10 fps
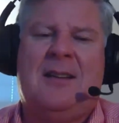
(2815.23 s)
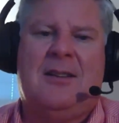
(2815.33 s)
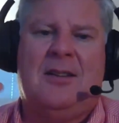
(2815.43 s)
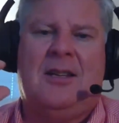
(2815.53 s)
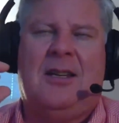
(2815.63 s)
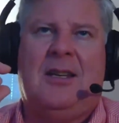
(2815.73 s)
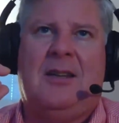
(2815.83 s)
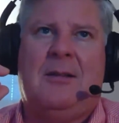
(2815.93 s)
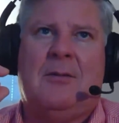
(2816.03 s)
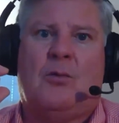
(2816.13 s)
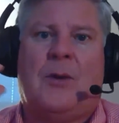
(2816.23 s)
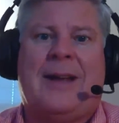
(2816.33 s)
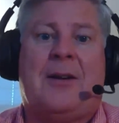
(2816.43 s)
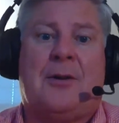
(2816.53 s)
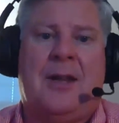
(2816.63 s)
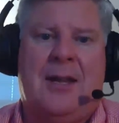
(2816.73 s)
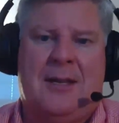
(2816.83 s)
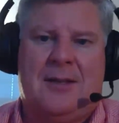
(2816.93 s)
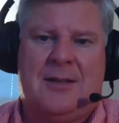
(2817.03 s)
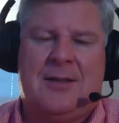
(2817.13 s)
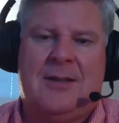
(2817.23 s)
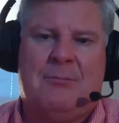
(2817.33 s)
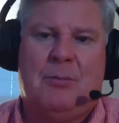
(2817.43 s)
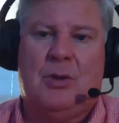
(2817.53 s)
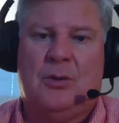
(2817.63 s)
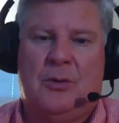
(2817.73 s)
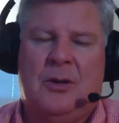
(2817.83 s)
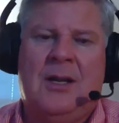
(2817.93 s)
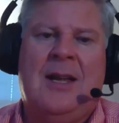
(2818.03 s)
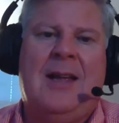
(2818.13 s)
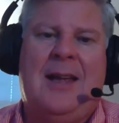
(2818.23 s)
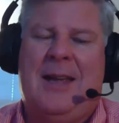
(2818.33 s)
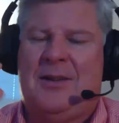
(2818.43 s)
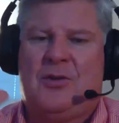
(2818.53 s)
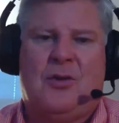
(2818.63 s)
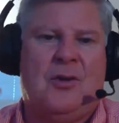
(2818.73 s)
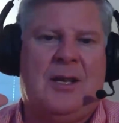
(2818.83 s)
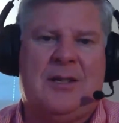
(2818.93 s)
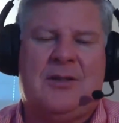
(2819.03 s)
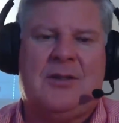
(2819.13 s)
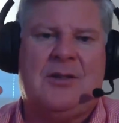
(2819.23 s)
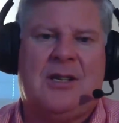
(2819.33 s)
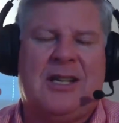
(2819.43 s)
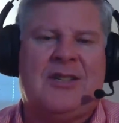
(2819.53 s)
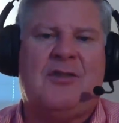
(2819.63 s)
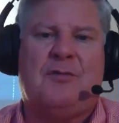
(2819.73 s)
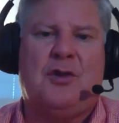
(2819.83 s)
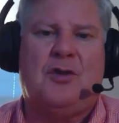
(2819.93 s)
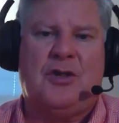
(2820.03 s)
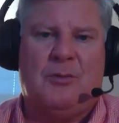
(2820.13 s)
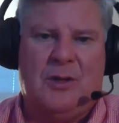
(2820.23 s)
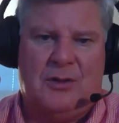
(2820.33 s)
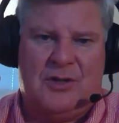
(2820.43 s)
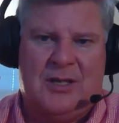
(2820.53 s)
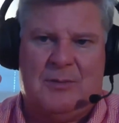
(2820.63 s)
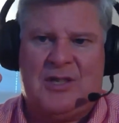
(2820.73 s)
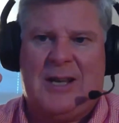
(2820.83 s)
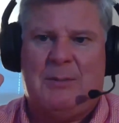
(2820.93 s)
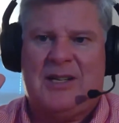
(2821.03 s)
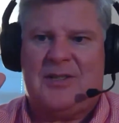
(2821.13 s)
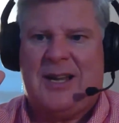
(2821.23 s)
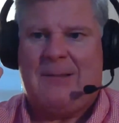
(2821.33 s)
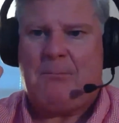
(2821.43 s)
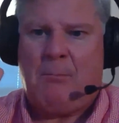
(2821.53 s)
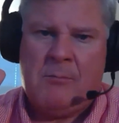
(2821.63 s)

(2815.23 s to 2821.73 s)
the record hints blue, and so it gets confusing when you see them side by side,